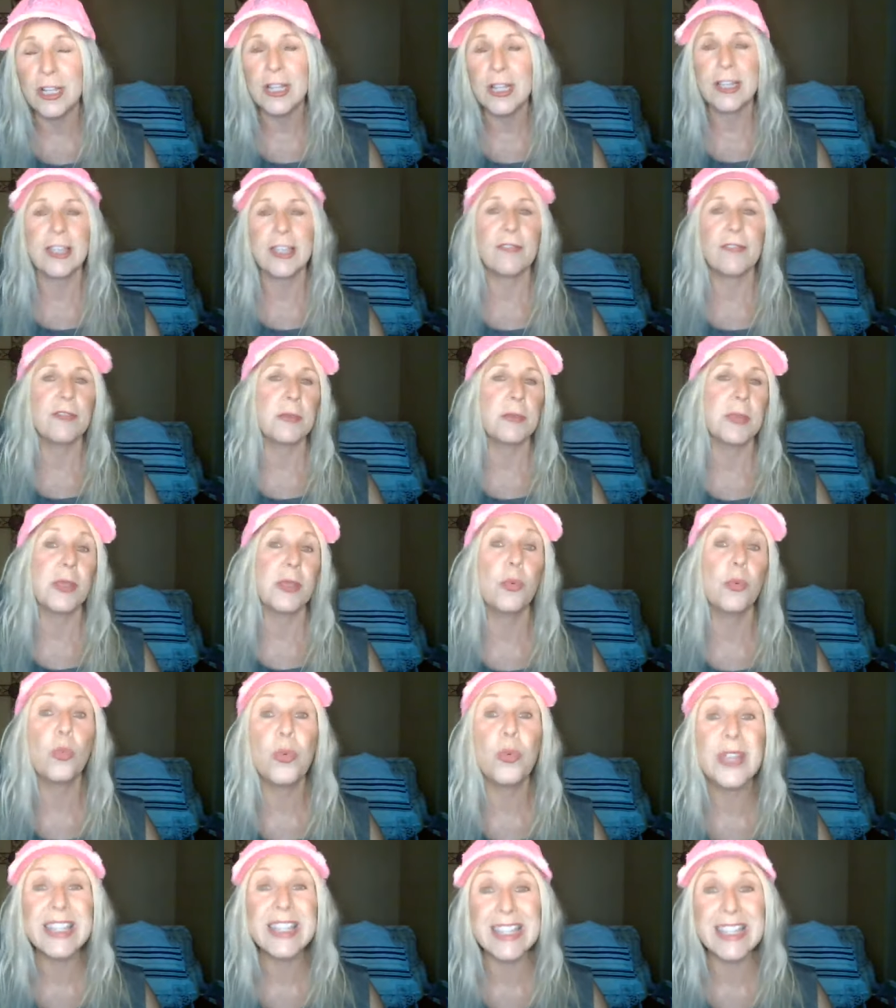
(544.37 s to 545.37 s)
giving me
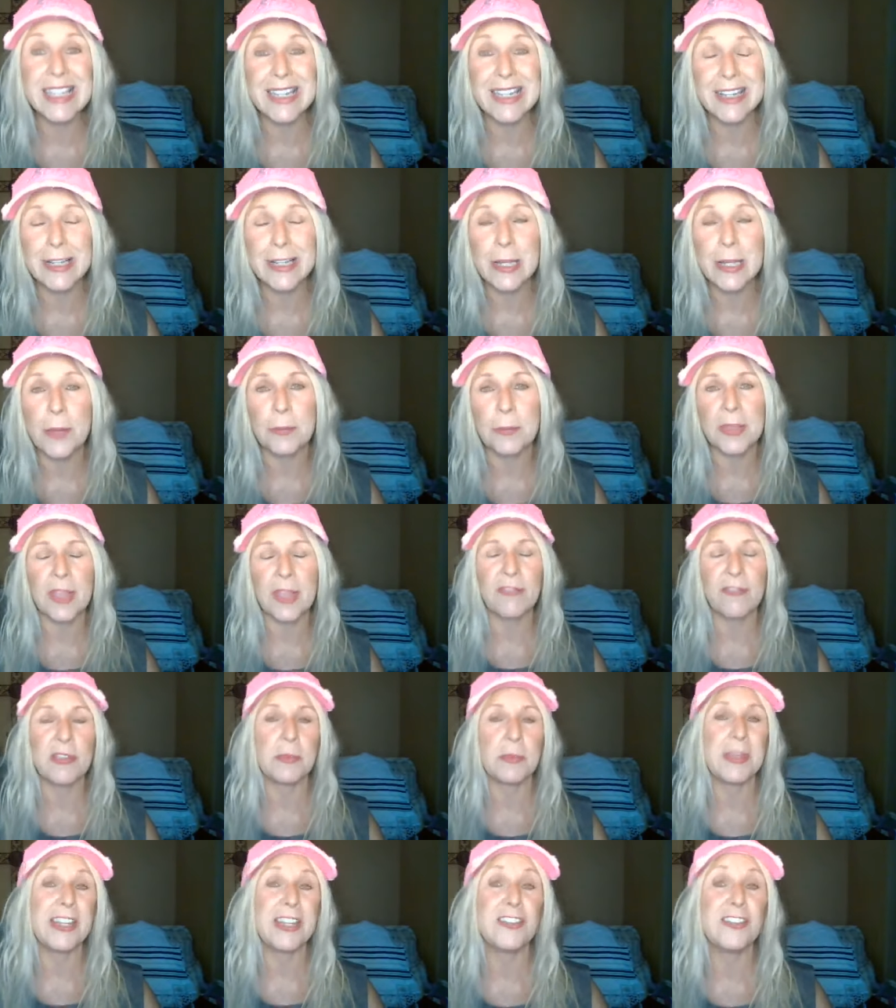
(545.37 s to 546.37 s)
wisdom,
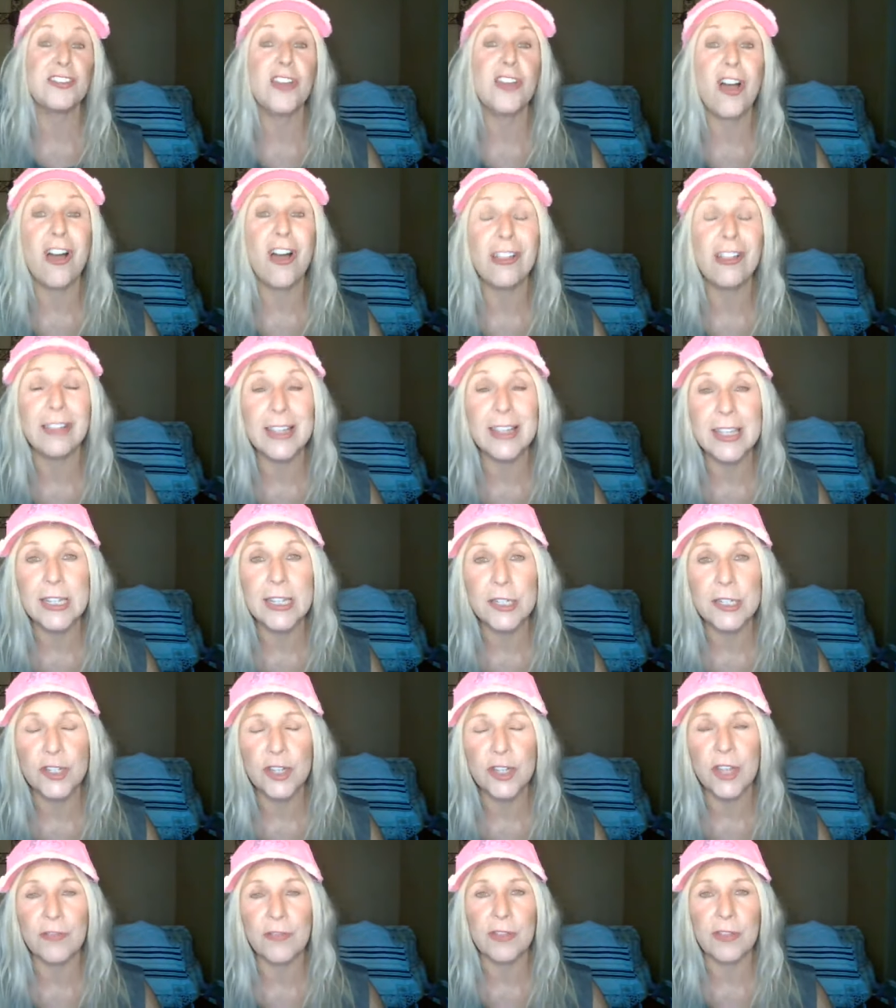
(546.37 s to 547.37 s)
giving me
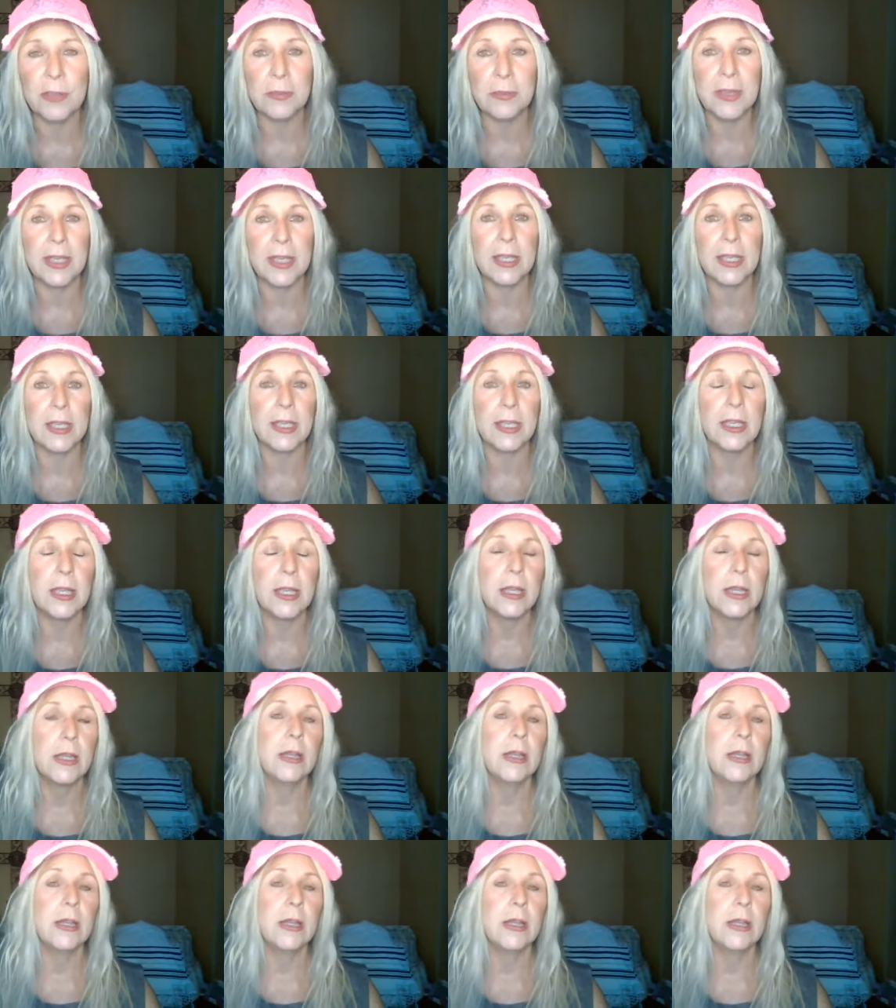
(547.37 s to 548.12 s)
knowledge, giving me